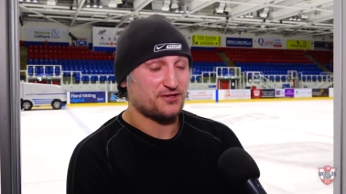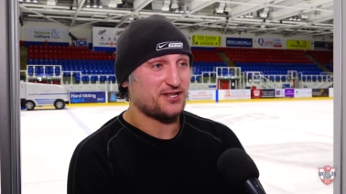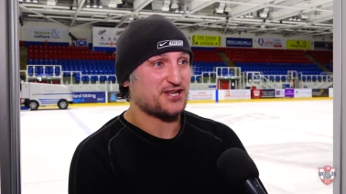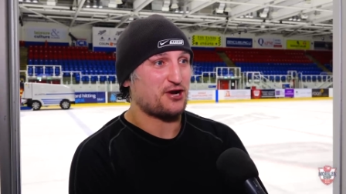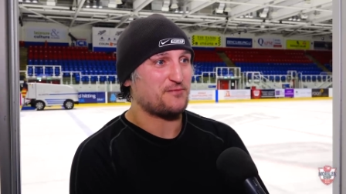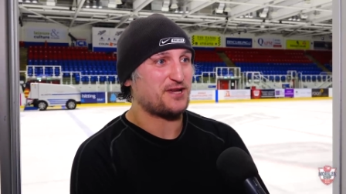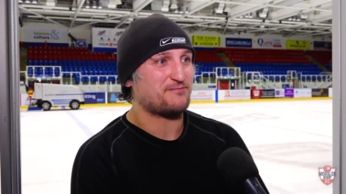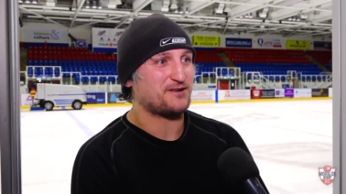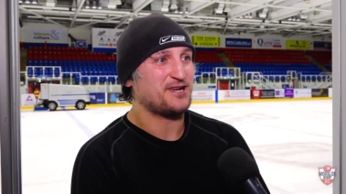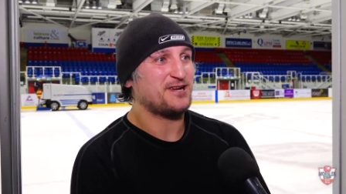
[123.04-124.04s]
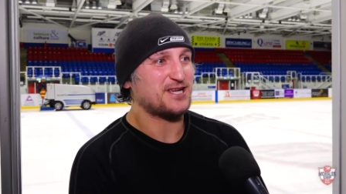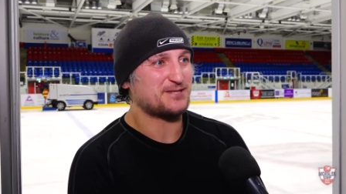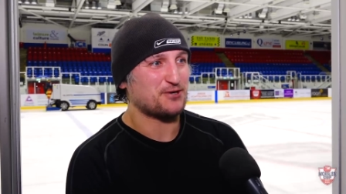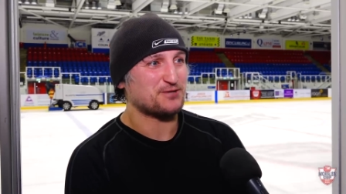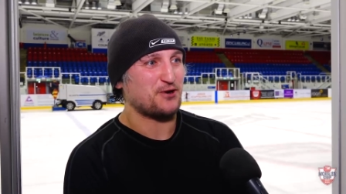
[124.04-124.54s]
it does help me. It
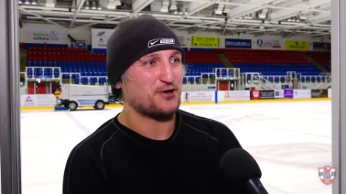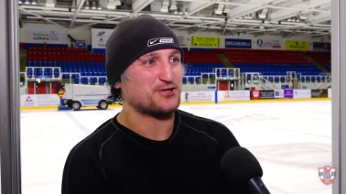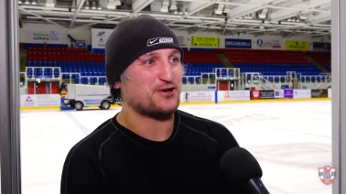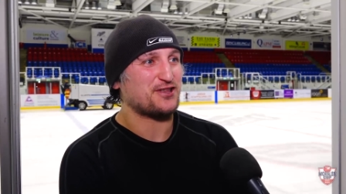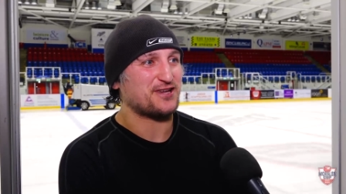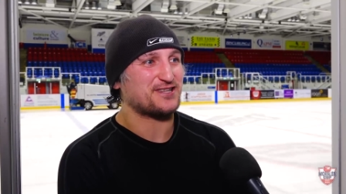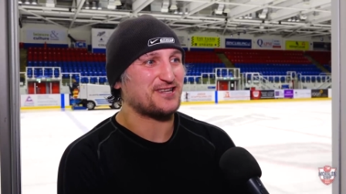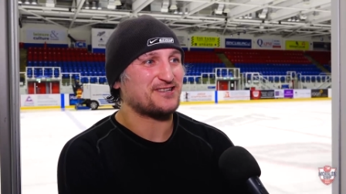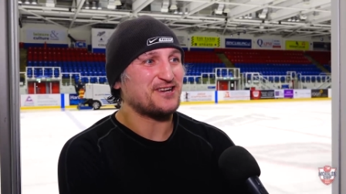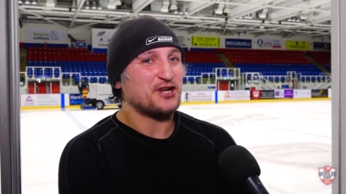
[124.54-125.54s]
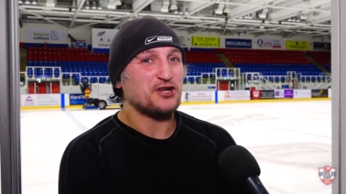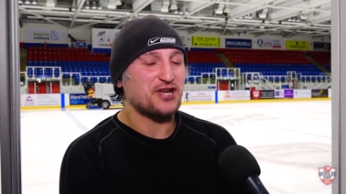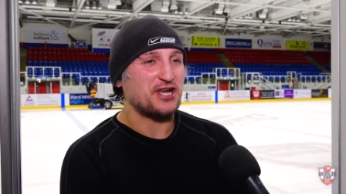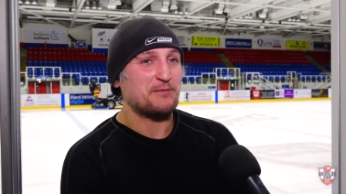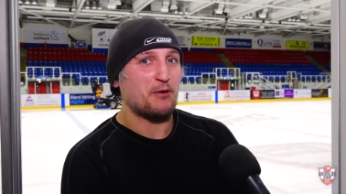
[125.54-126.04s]
spurs me on, sort of thing, to
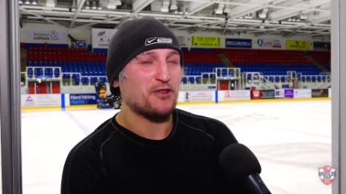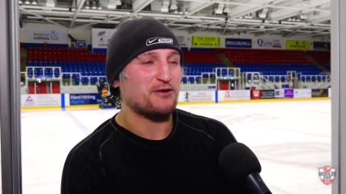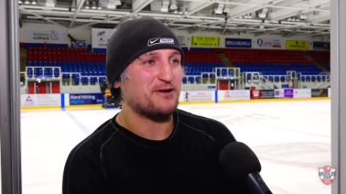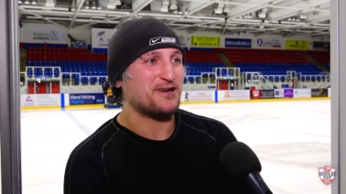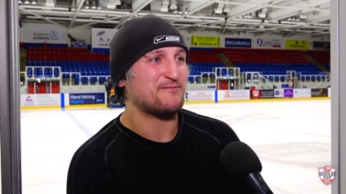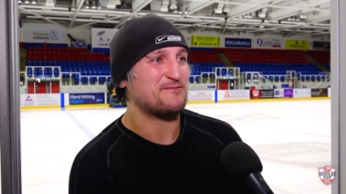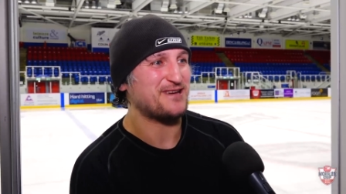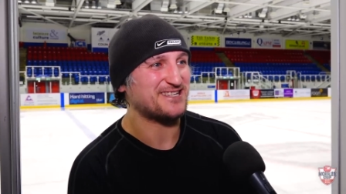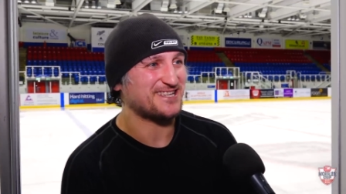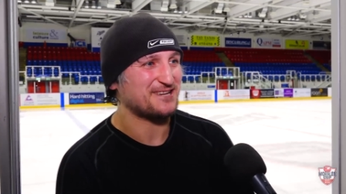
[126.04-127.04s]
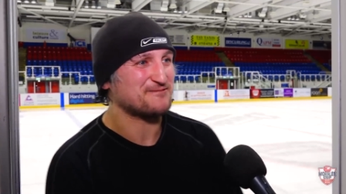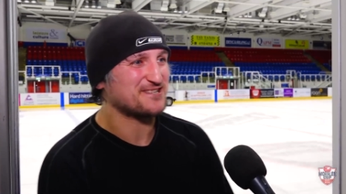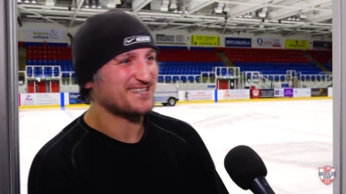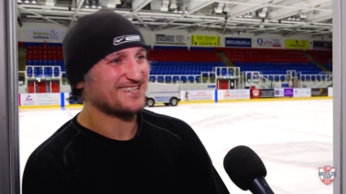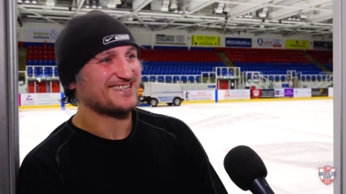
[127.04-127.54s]
try and keep up with them at the best of times.